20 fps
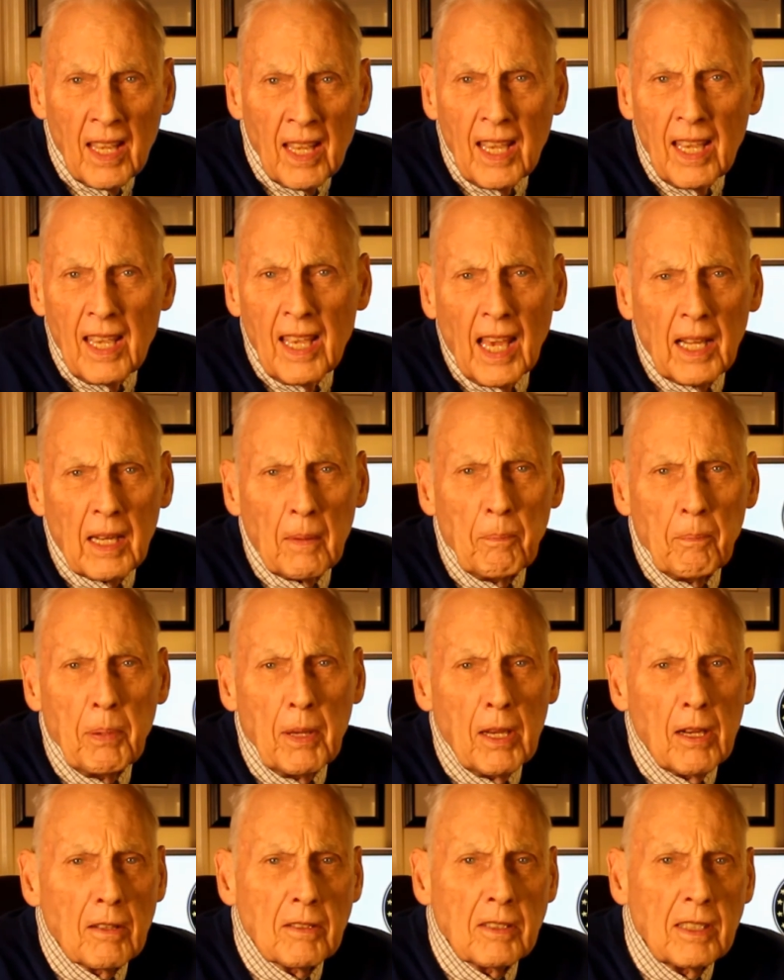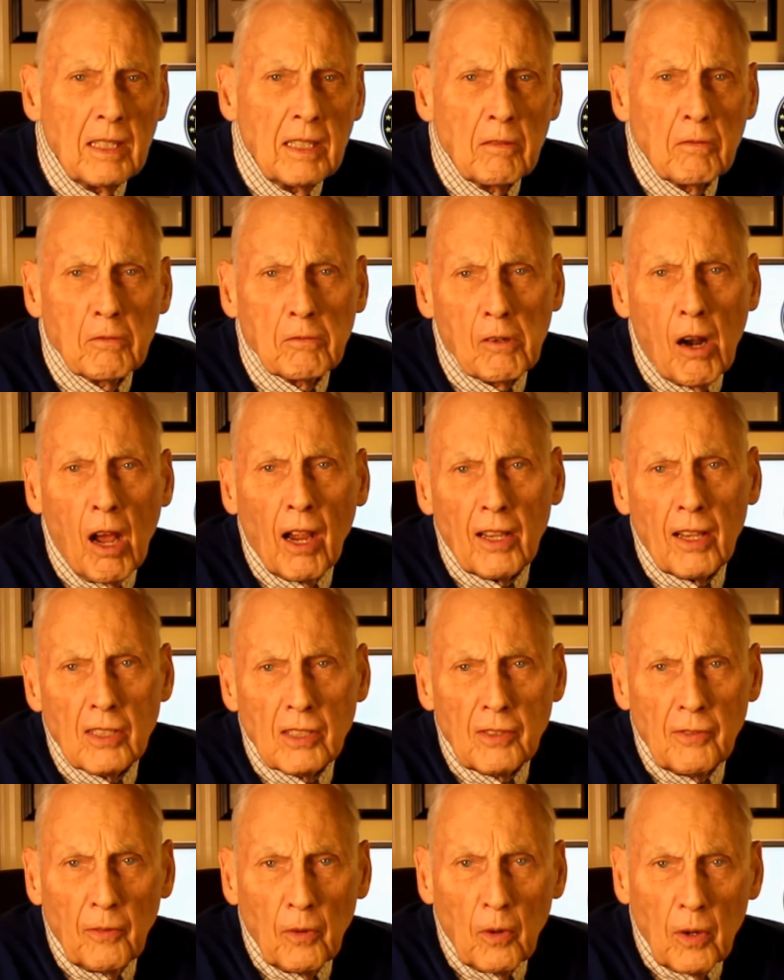He had a piercing,
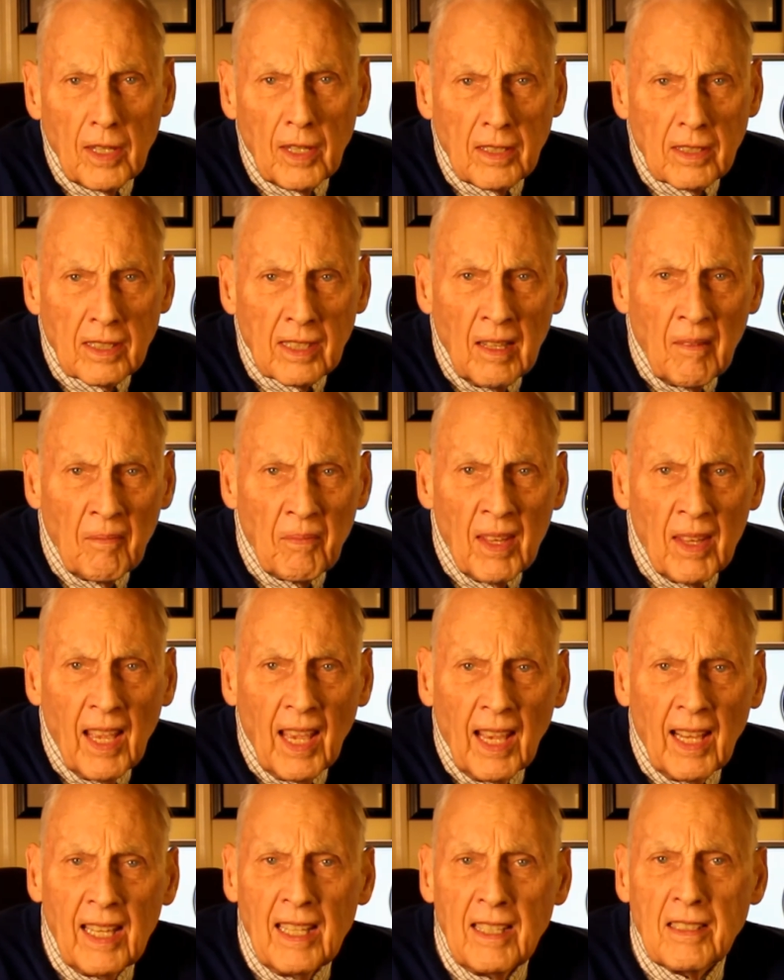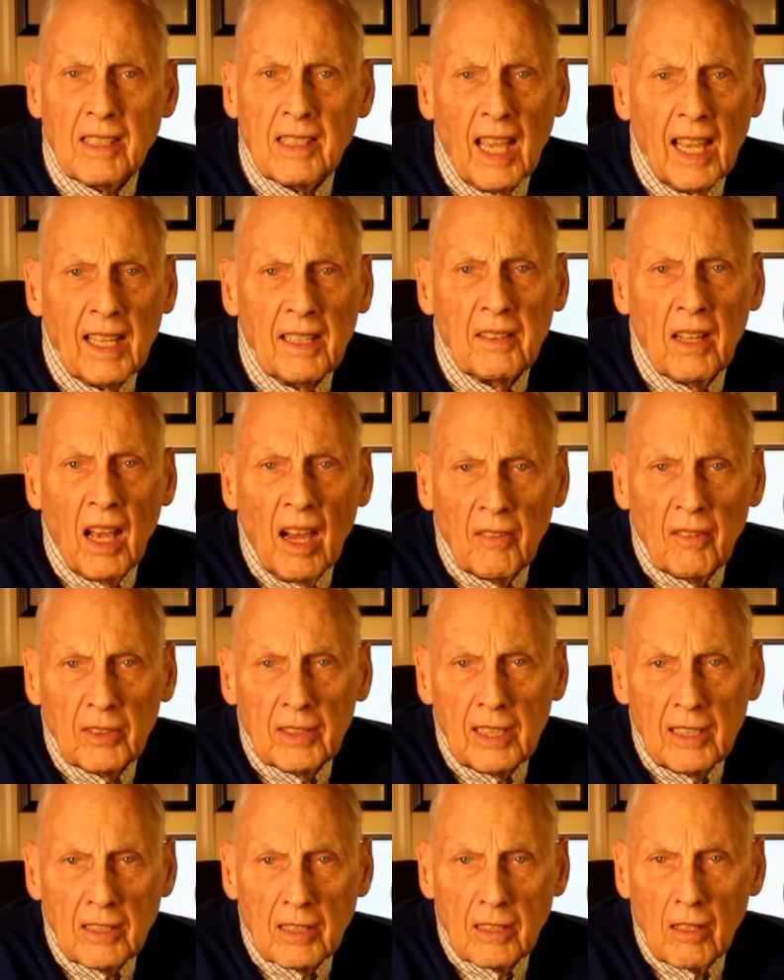raucous voice, and he sang
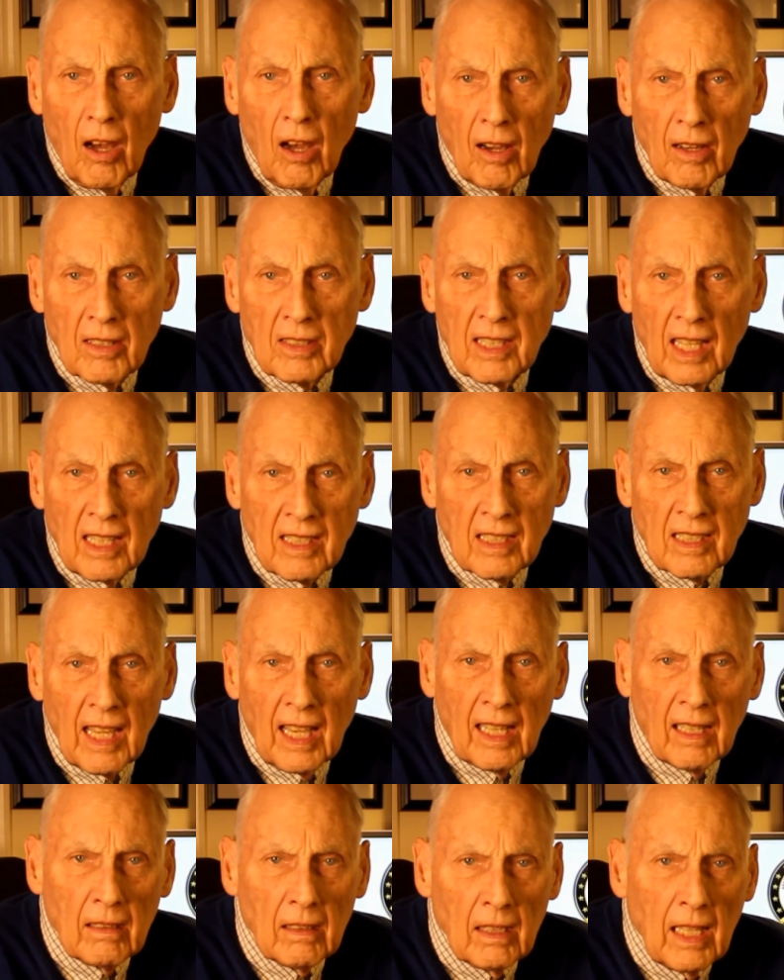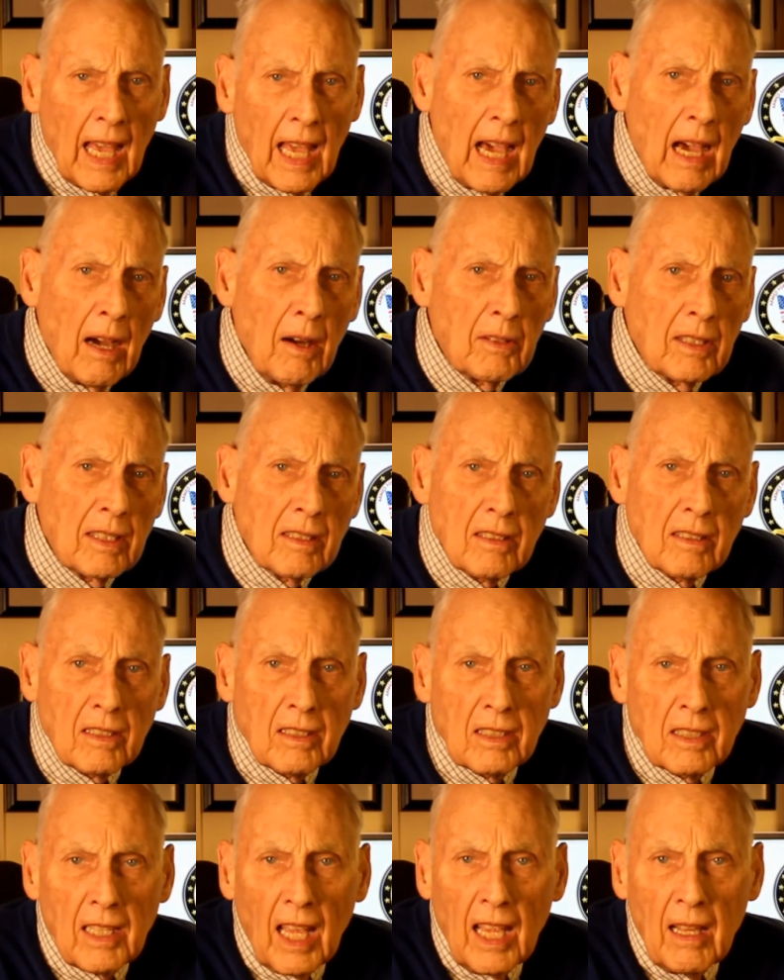novelty songs that sang loud and
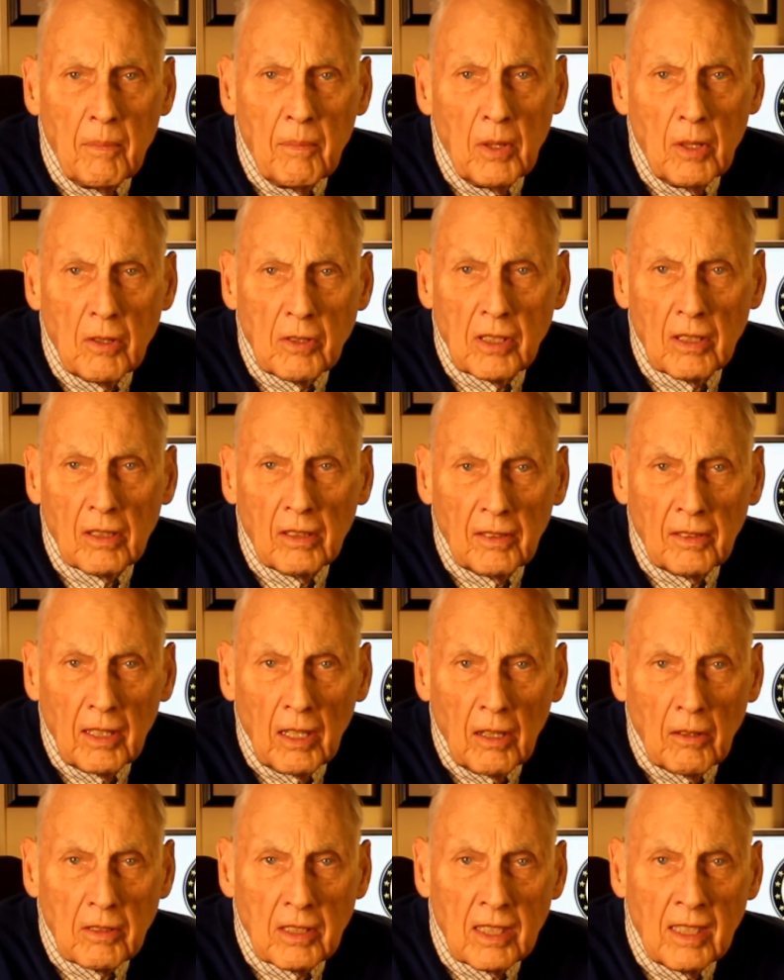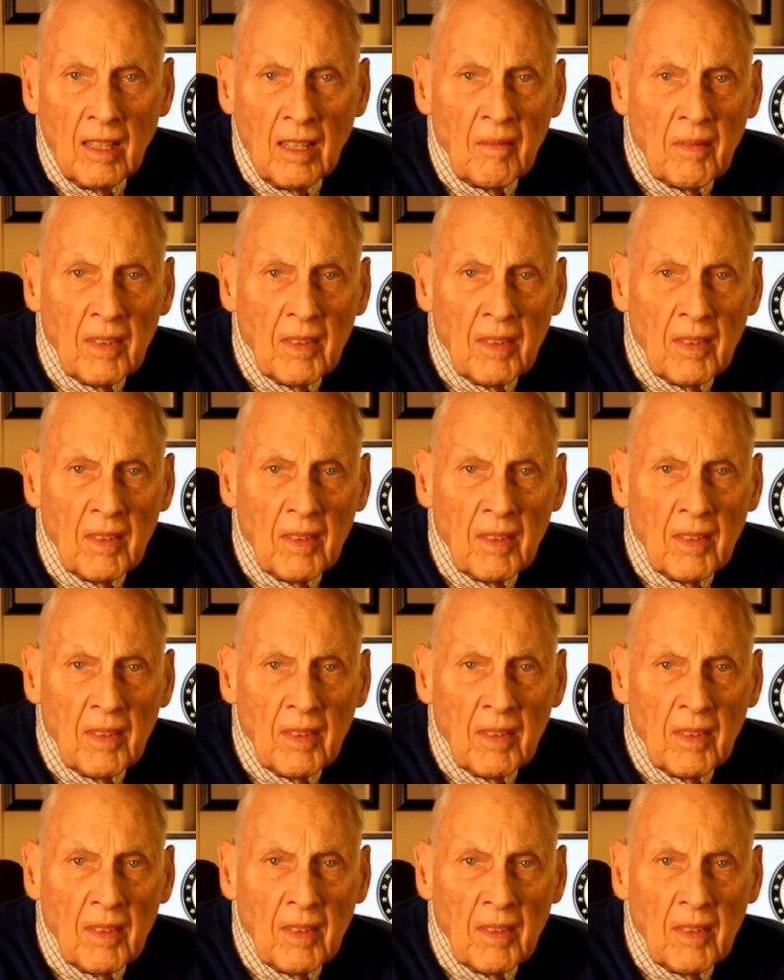sustained musical notes.